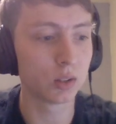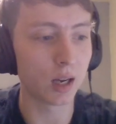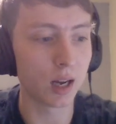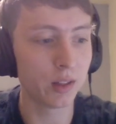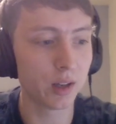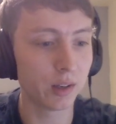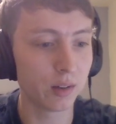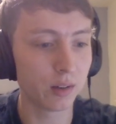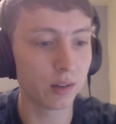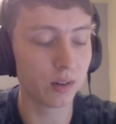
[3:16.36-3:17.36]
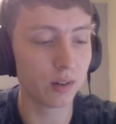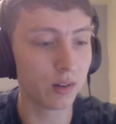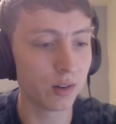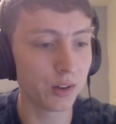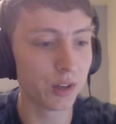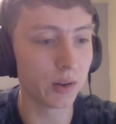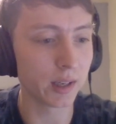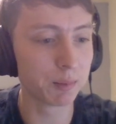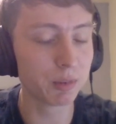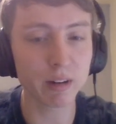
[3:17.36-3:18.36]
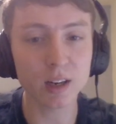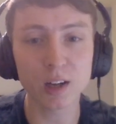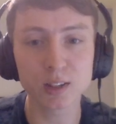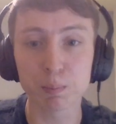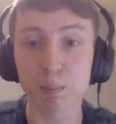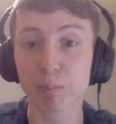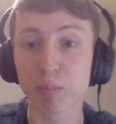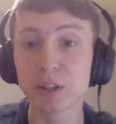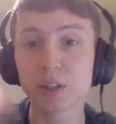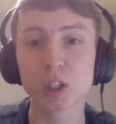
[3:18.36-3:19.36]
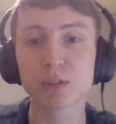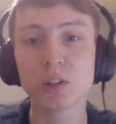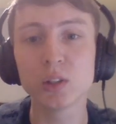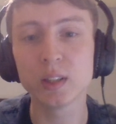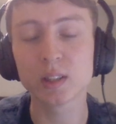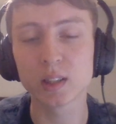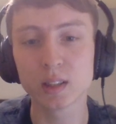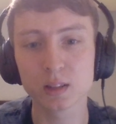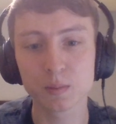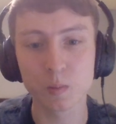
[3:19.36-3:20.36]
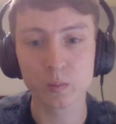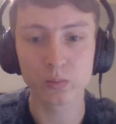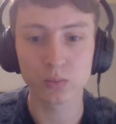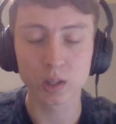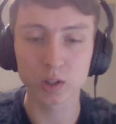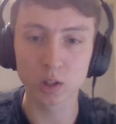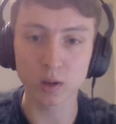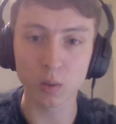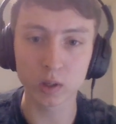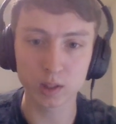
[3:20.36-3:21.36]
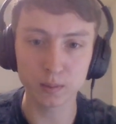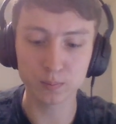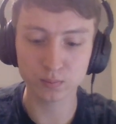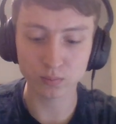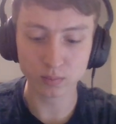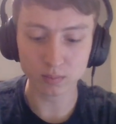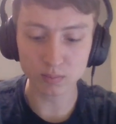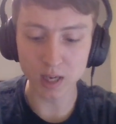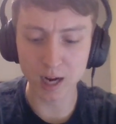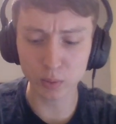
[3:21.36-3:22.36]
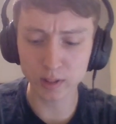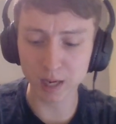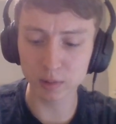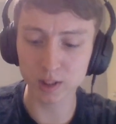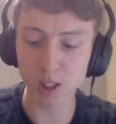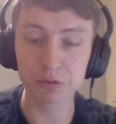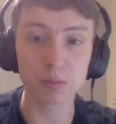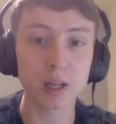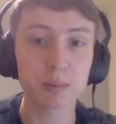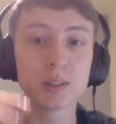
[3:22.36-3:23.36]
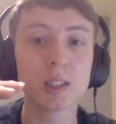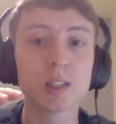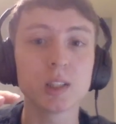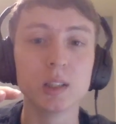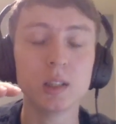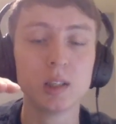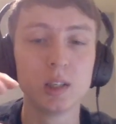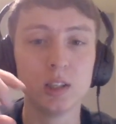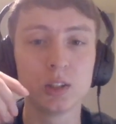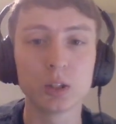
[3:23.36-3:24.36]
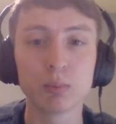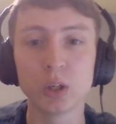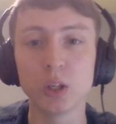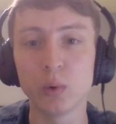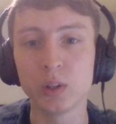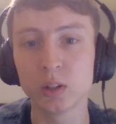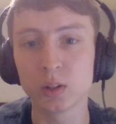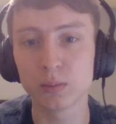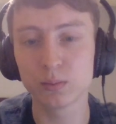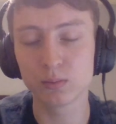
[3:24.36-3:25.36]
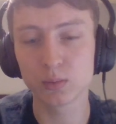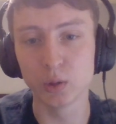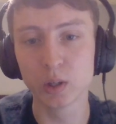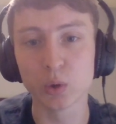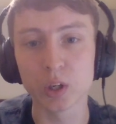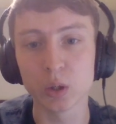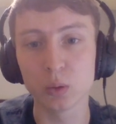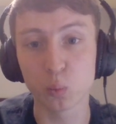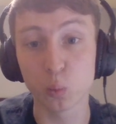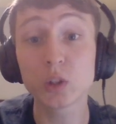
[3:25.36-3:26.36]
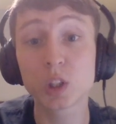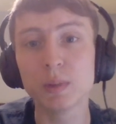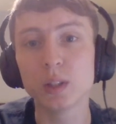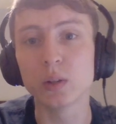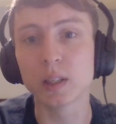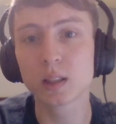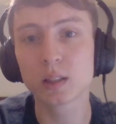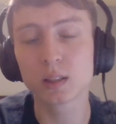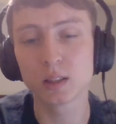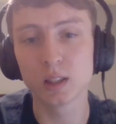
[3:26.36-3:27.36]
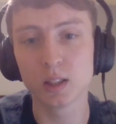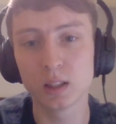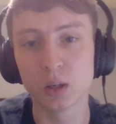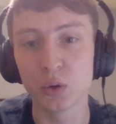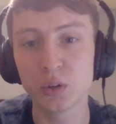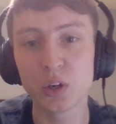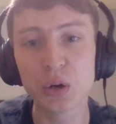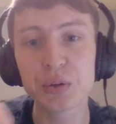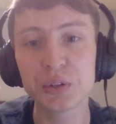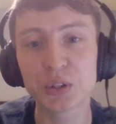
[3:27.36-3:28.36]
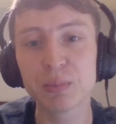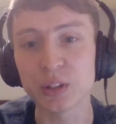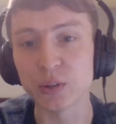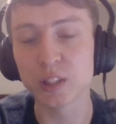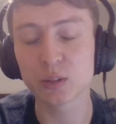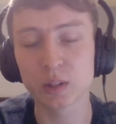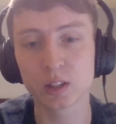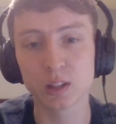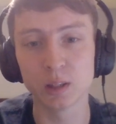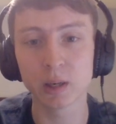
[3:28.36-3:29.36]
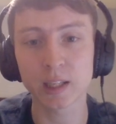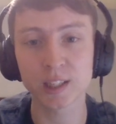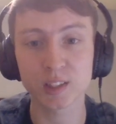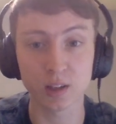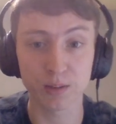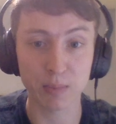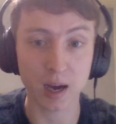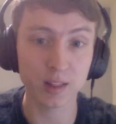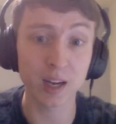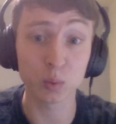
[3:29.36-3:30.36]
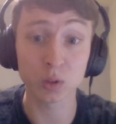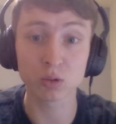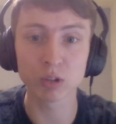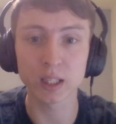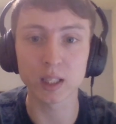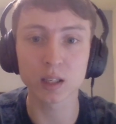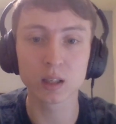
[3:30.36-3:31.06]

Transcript: And then it can be very hard to bring yourself to do these things. So I wanted to, how do I get myself from that position to the point when you're doing what you want to be doing or know you should be doing, which in my case back then was reading.